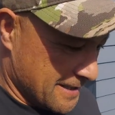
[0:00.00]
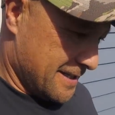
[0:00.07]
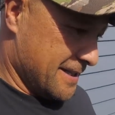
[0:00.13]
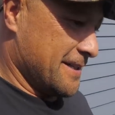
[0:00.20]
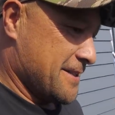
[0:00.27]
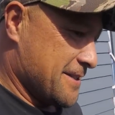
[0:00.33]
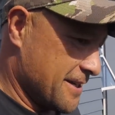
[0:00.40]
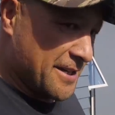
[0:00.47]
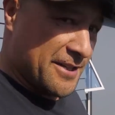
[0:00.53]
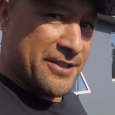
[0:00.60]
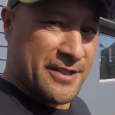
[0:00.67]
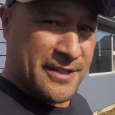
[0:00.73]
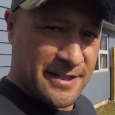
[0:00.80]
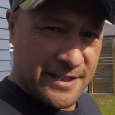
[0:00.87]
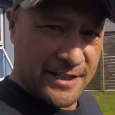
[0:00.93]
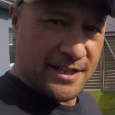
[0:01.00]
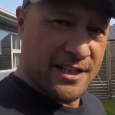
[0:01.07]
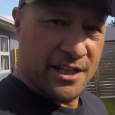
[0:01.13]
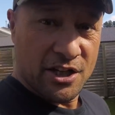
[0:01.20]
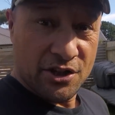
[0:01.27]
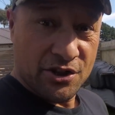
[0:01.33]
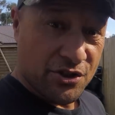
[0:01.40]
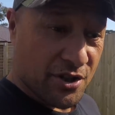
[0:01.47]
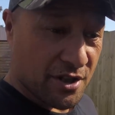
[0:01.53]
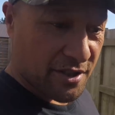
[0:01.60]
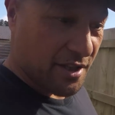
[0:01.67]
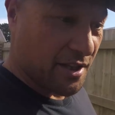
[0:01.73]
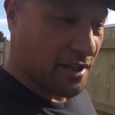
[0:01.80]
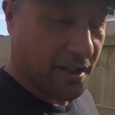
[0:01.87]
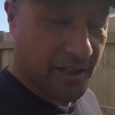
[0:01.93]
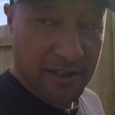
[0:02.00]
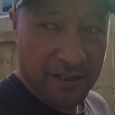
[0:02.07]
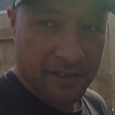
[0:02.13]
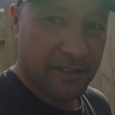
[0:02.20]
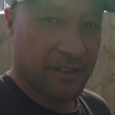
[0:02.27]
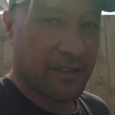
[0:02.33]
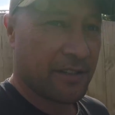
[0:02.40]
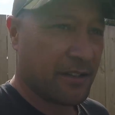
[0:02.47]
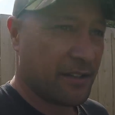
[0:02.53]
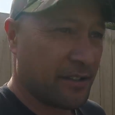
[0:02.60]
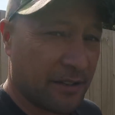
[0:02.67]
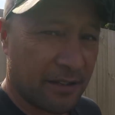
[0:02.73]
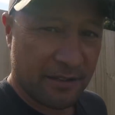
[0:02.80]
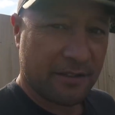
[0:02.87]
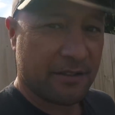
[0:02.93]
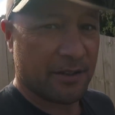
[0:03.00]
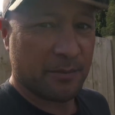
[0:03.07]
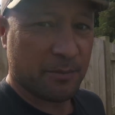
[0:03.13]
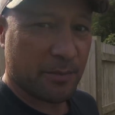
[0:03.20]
It's actually just here in